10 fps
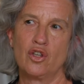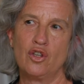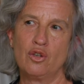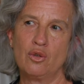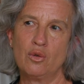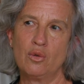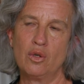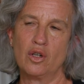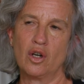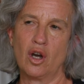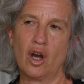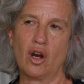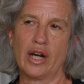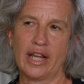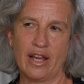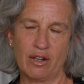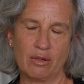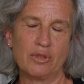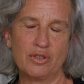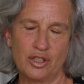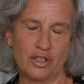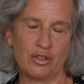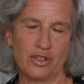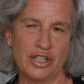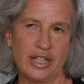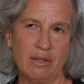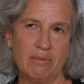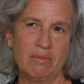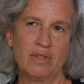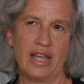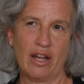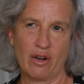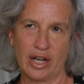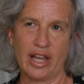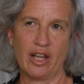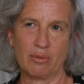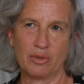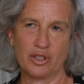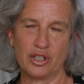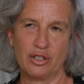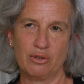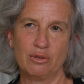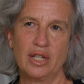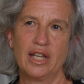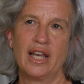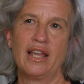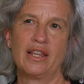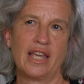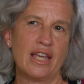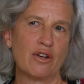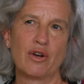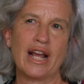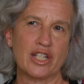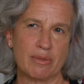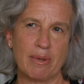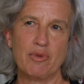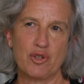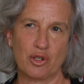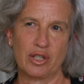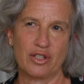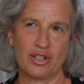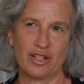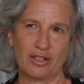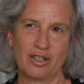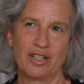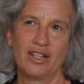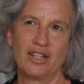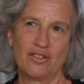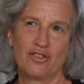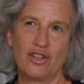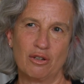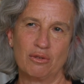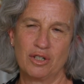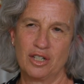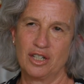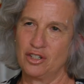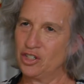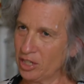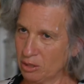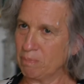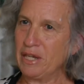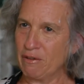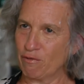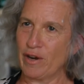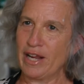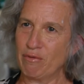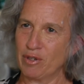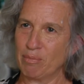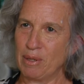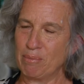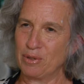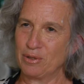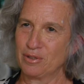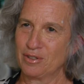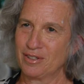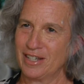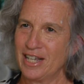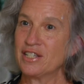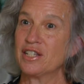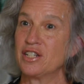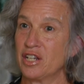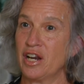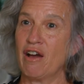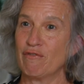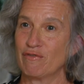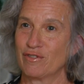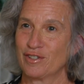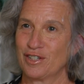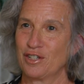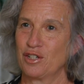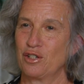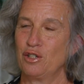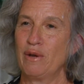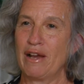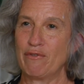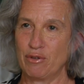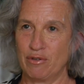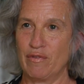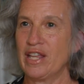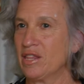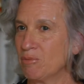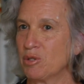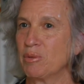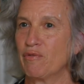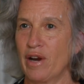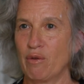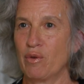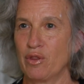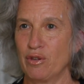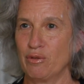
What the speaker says: You are accountable to your team, they are accountable to you, and the candor has to be mutualistic. So just being frank with people isn't enough. You have to invite them to be frank with